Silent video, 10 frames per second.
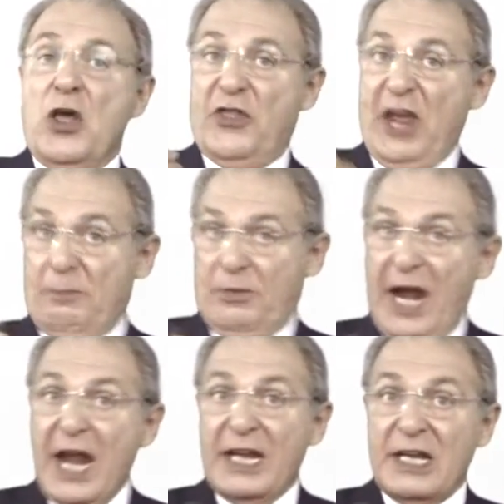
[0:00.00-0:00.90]
Their
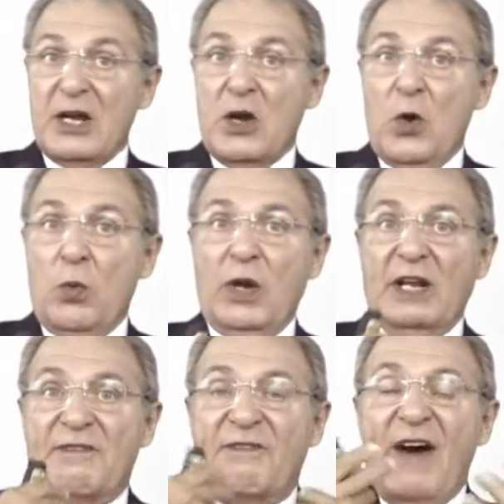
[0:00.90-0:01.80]
brain will
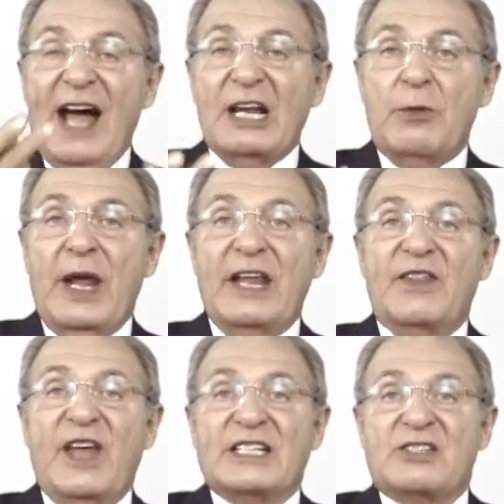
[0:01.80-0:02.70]

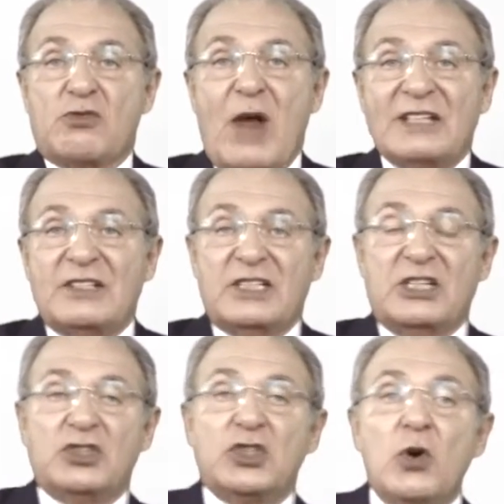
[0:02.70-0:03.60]
evaluate their
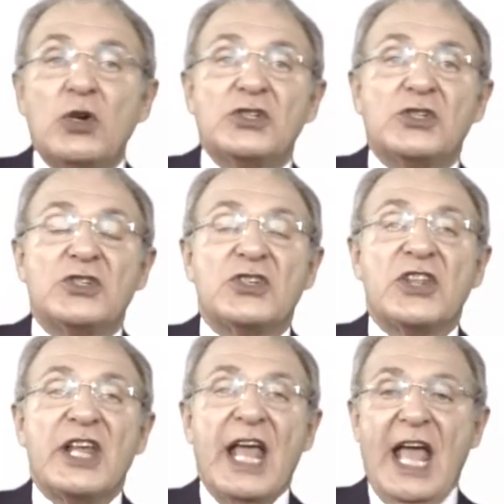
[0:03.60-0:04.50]
strategic choices
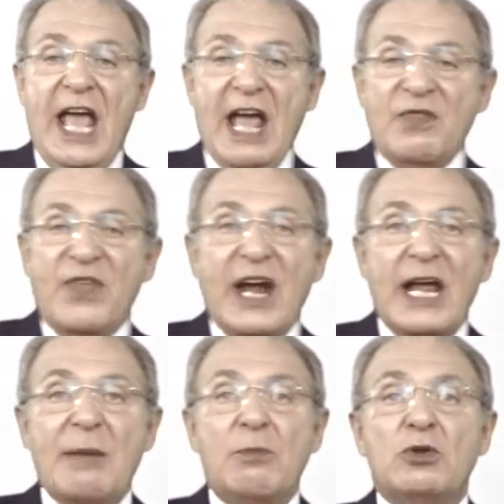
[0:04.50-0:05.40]
and their
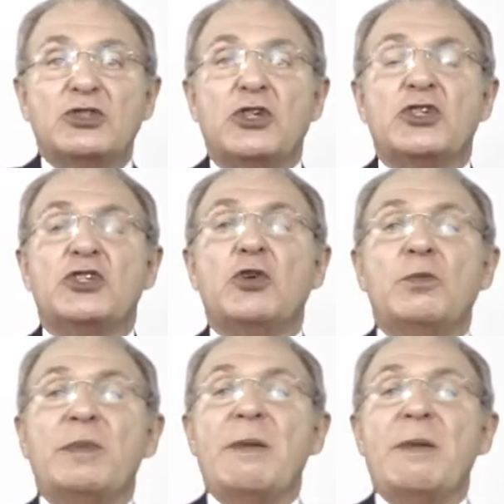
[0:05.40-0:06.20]
emotions should be